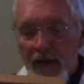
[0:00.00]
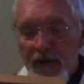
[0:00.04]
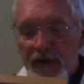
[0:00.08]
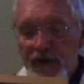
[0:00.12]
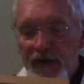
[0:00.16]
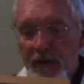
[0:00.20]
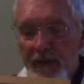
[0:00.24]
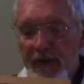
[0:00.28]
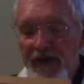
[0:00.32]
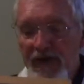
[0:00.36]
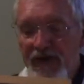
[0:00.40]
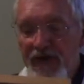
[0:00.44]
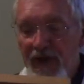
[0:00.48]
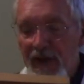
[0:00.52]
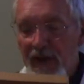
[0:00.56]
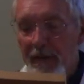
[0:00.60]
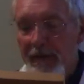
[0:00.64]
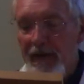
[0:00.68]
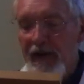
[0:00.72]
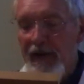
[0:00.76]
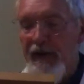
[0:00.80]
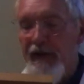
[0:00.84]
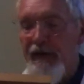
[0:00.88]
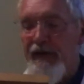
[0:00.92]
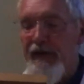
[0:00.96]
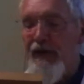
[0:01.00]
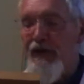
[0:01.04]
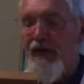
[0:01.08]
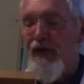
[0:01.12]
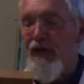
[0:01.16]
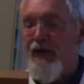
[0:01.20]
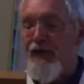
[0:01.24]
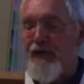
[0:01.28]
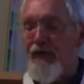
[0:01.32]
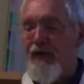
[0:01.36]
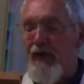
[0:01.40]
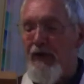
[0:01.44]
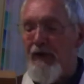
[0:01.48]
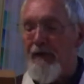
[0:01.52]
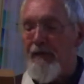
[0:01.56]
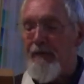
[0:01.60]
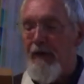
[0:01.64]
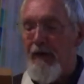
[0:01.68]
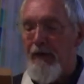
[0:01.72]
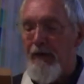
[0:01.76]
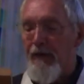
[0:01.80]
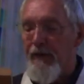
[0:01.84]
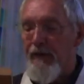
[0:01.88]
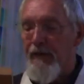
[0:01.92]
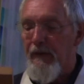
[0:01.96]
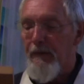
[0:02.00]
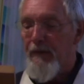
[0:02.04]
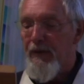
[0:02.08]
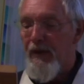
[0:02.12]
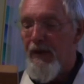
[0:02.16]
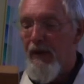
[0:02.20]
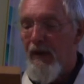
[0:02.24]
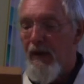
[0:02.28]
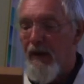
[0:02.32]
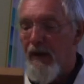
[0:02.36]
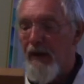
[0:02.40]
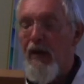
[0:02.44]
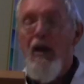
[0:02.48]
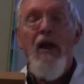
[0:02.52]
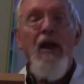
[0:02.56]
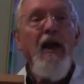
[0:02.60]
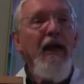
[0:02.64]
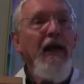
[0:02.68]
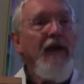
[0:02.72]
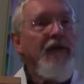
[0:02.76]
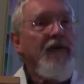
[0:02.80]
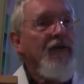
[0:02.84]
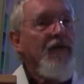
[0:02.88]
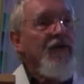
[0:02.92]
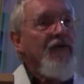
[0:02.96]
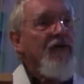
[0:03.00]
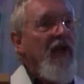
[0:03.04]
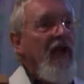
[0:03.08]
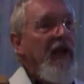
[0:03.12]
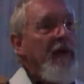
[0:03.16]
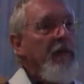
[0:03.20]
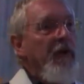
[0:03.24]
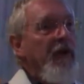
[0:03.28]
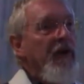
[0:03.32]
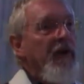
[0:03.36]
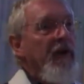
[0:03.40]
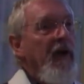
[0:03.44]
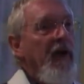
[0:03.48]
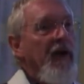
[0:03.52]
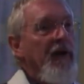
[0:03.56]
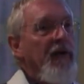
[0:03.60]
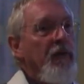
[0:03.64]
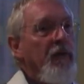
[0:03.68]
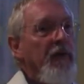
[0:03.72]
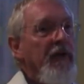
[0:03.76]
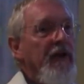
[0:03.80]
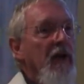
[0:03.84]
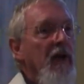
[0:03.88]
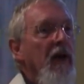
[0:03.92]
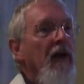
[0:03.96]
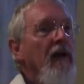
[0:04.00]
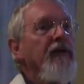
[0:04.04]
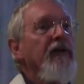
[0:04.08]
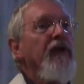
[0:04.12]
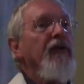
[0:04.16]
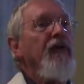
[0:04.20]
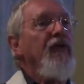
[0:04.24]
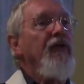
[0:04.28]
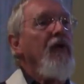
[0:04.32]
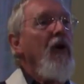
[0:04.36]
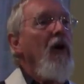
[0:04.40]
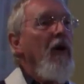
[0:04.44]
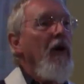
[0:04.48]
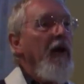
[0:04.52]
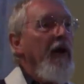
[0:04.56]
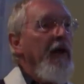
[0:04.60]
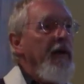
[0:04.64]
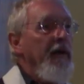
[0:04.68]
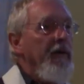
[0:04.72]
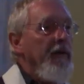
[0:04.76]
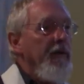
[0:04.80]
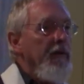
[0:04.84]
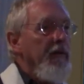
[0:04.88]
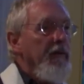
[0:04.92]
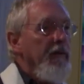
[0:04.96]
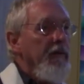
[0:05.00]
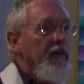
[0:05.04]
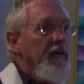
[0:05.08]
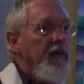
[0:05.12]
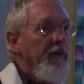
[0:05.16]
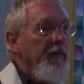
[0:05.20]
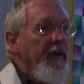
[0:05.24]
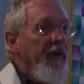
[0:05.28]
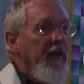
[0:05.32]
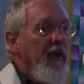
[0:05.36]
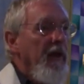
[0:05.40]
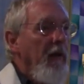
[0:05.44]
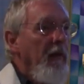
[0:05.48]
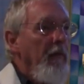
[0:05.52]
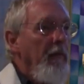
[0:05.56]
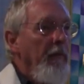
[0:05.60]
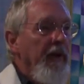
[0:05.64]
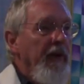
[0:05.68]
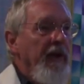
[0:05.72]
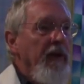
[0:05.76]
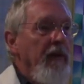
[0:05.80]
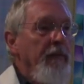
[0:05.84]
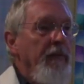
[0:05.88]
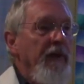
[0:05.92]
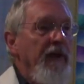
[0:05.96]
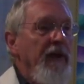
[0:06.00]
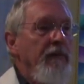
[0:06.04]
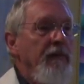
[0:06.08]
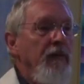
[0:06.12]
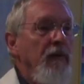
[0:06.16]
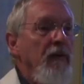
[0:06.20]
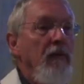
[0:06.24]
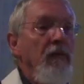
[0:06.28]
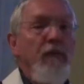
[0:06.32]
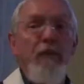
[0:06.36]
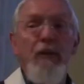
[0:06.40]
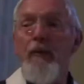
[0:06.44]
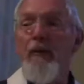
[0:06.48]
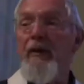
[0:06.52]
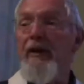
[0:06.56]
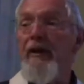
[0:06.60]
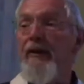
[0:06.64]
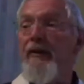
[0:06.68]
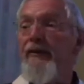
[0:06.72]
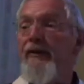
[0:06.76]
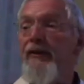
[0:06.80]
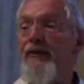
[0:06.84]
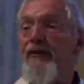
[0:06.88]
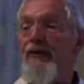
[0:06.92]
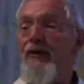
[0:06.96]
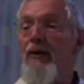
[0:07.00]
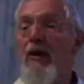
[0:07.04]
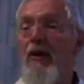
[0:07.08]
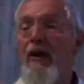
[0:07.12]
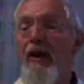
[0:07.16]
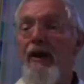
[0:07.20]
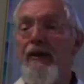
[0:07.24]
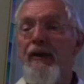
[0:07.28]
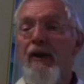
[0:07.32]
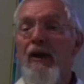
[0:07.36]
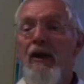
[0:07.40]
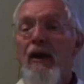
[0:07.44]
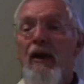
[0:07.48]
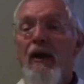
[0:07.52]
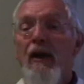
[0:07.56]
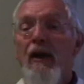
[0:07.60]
So we set up the conditions for the growth of the plant. It's the same with us. We can't decide to become bigger people, but we can decide